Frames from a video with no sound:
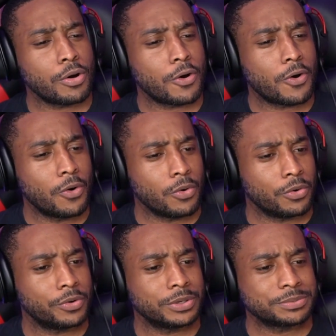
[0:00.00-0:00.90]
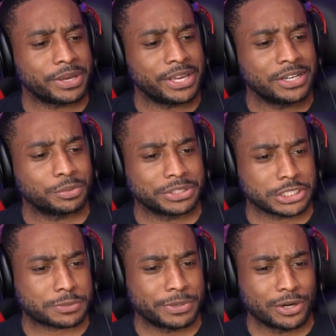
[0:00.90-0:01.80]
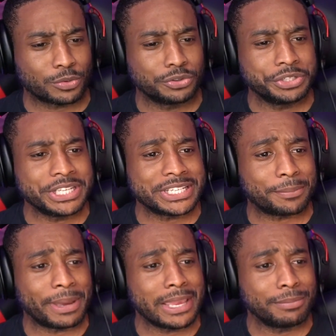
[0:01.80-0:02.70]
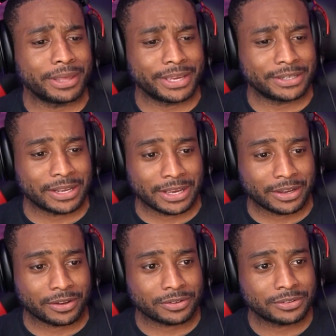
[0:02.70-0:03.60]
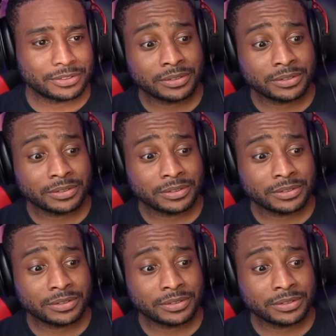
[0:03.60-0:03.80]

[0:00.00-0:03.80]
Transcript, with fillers: Oh, This man hit us with a spinneroonie, a Beyblade now.